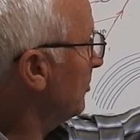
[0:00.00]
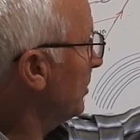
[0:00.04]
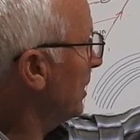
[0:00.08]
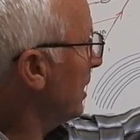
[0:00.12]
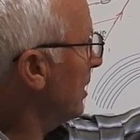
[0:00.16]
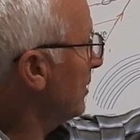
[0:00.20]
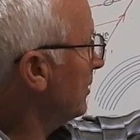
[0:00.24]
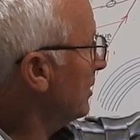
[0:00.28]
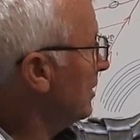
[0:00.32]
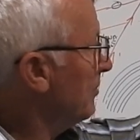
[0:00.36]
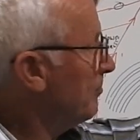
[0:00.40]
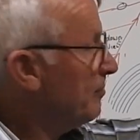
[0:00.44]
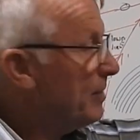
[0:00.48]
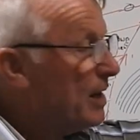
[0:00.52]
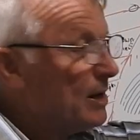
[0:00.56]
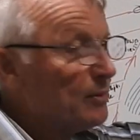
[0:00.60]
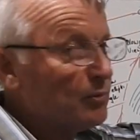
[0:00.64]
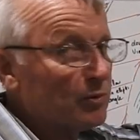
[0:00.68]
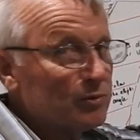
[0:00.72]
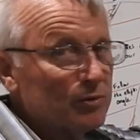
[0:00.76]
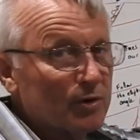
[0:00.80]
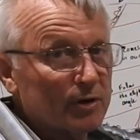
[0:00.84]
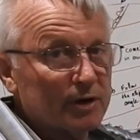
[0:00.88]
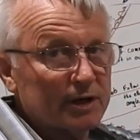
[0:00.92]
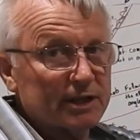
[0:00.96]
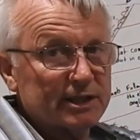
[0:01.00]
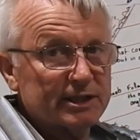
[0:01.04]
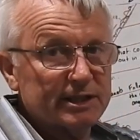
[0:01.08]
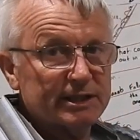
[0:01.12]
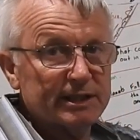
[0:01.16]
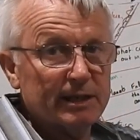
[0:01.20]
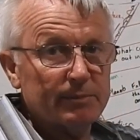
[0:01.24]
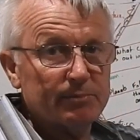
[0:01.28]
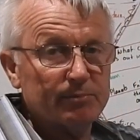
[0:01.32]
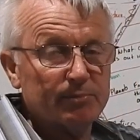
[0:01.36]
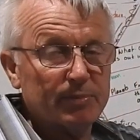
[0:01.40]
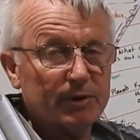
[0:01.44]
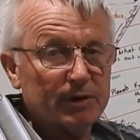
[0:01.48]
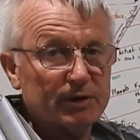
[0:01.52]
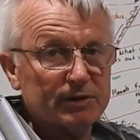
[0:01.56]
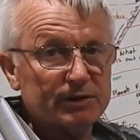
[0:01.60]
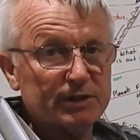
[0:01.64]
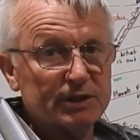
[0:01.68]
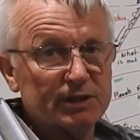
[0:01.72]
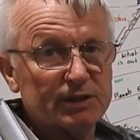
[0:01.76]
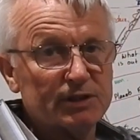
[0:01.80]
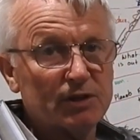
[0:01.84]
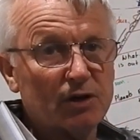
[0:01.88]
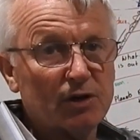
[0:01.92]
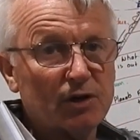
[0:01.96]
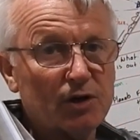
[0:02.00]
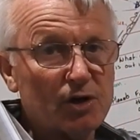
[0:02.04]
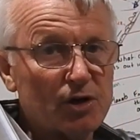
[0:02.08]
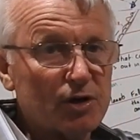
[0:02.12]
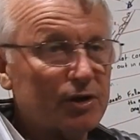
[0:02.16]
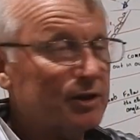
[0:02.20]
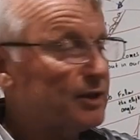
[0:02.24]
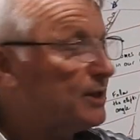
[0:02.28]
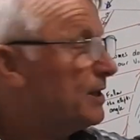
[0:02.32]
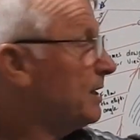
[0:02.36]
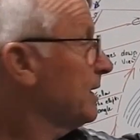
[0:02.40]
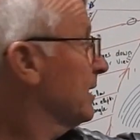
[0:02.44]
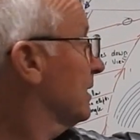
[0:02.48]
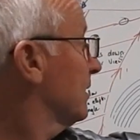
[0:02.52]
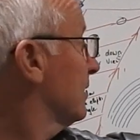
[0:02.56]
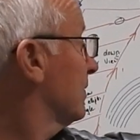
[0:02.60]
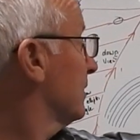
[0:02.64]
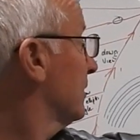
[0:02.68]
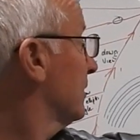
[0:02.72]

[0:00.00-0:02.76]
power that man will not accept because it's not earthly.